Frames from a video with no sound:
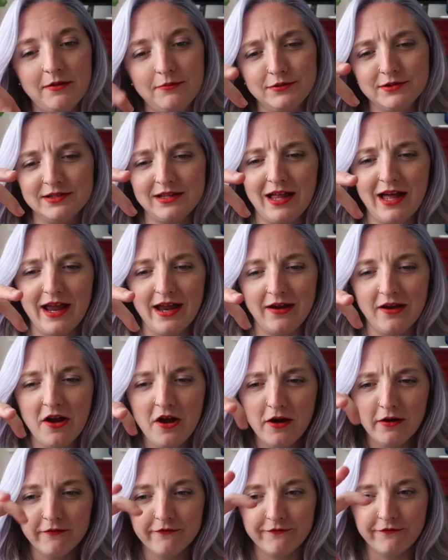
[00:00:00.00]
that was like
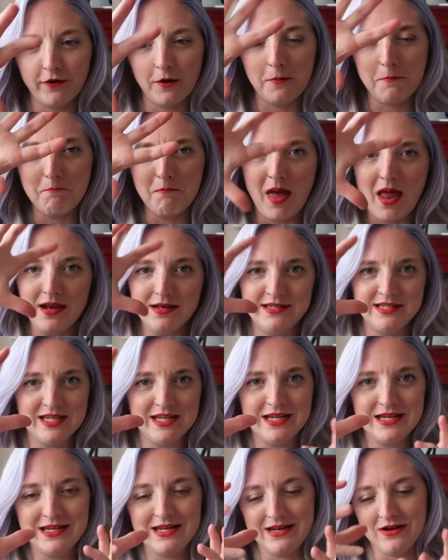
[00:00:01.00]

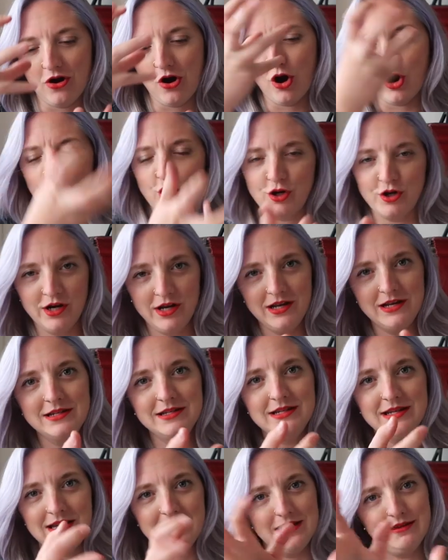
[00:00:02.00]
fermented and
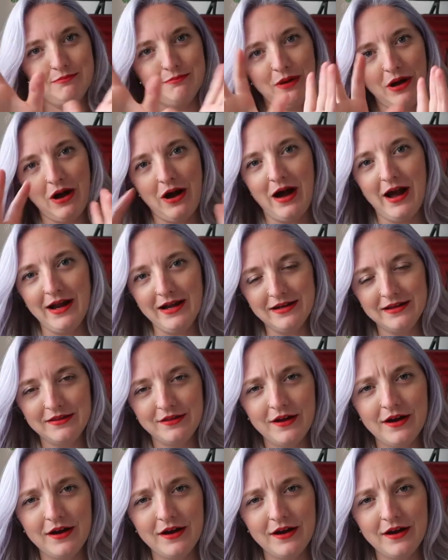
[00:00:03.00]
hardened in behind